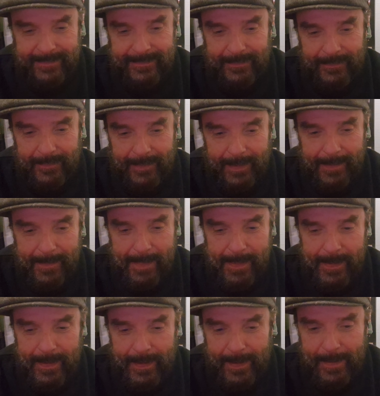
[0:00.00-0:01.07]
sort of like
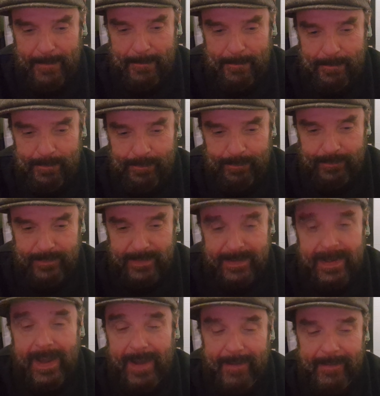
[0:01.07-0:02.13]

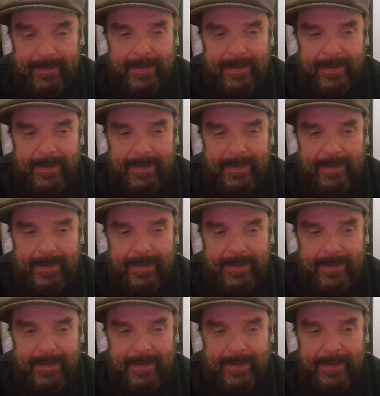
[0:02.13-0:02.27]
yeah,